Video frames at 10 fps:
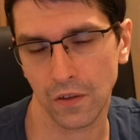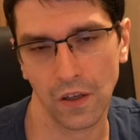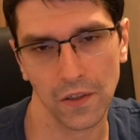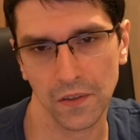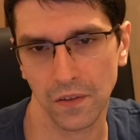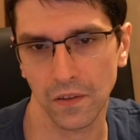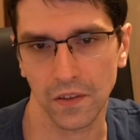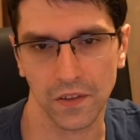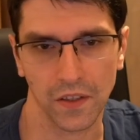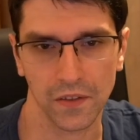castle.
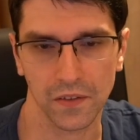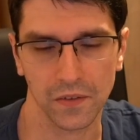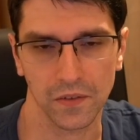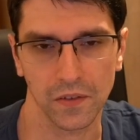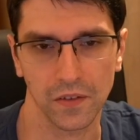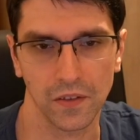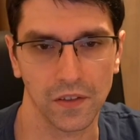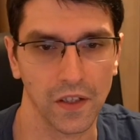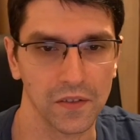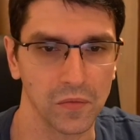It has
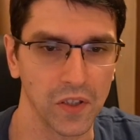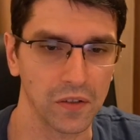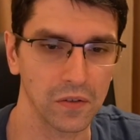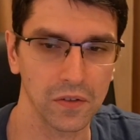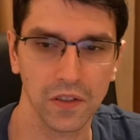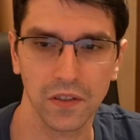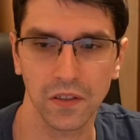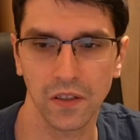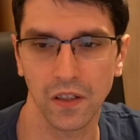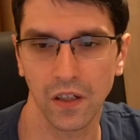to be
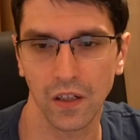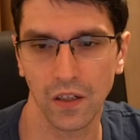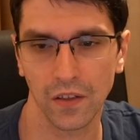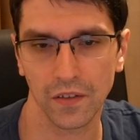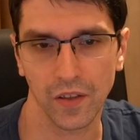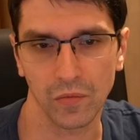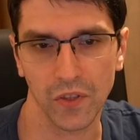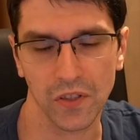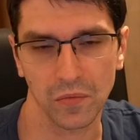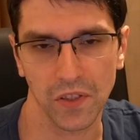included. Then
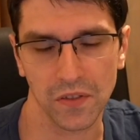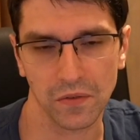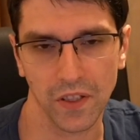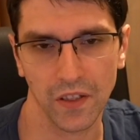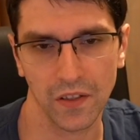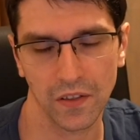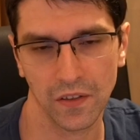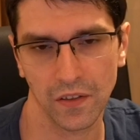bishop d3,